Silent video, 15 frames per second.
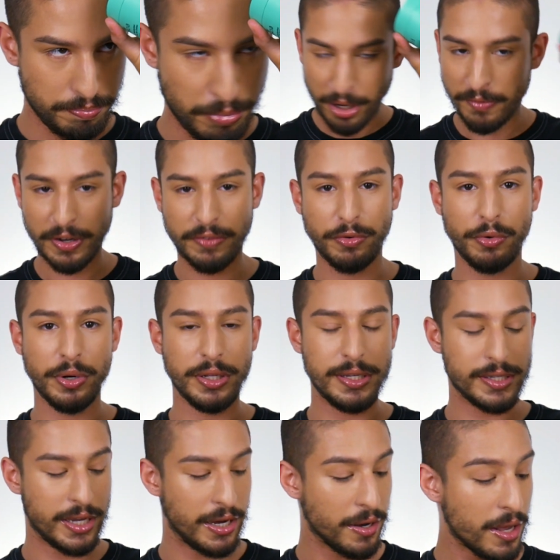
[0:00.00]
perfect for oily
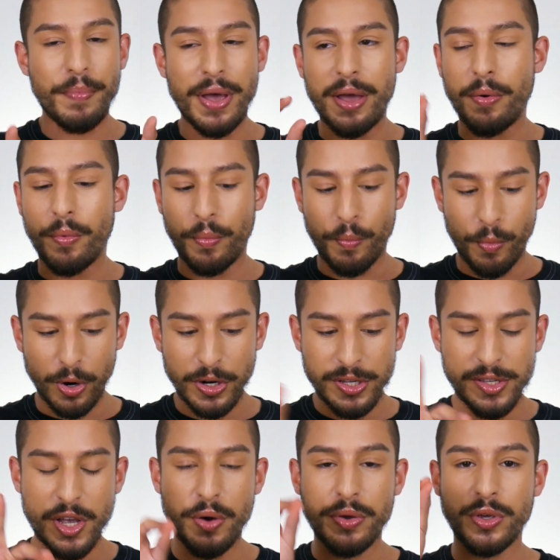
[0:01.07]
skin, but more
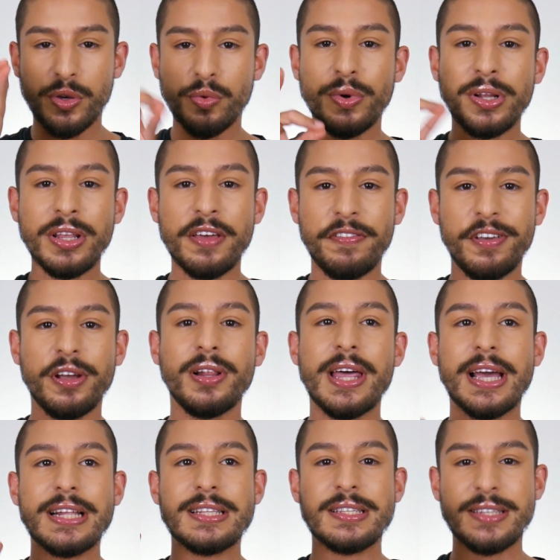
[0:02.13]
so you really feel
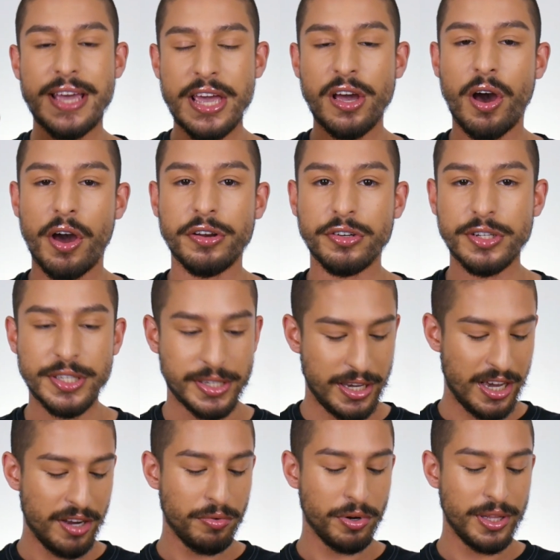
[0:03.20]
like it's staying on your
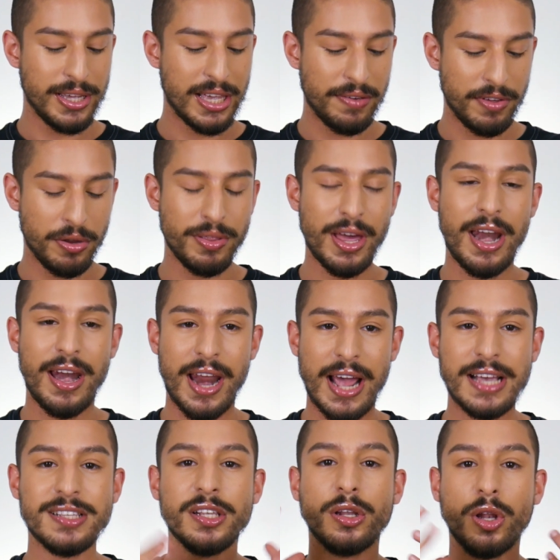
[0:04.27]
skin, really giving you that
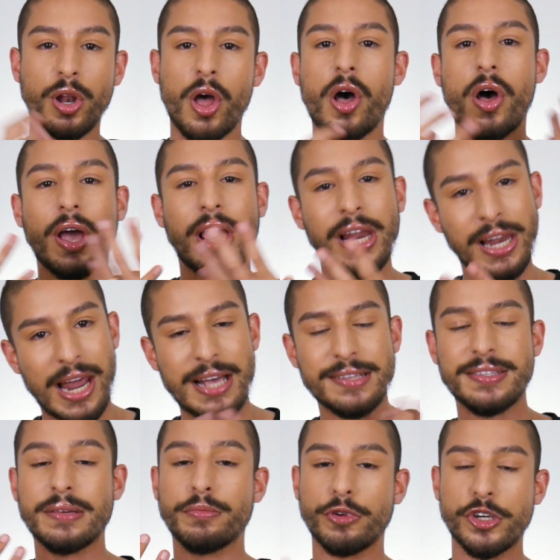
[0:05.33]
nice long
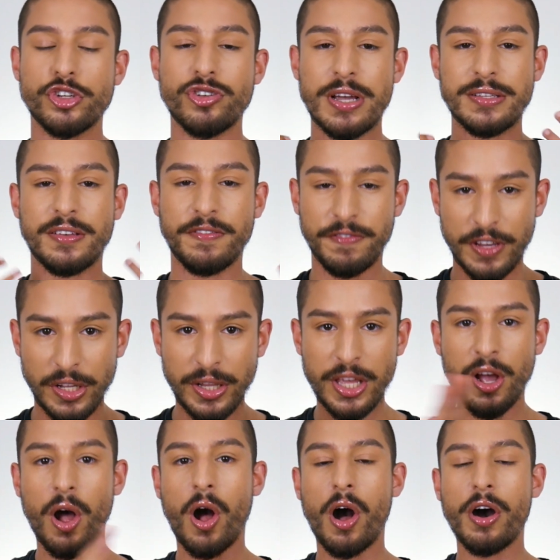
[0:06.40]
lasting moisturizing
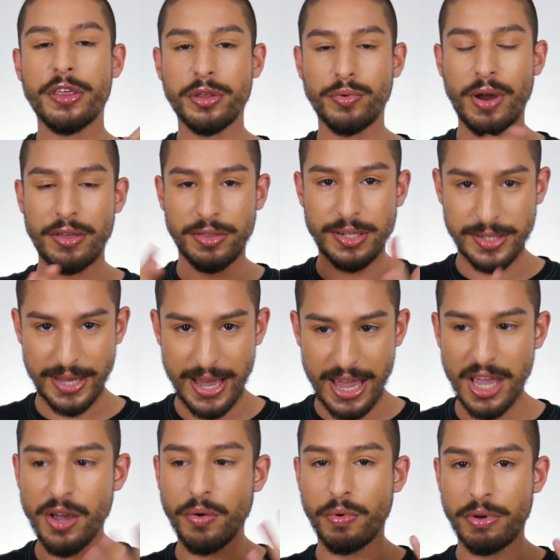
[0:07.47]
feeling all throughout the day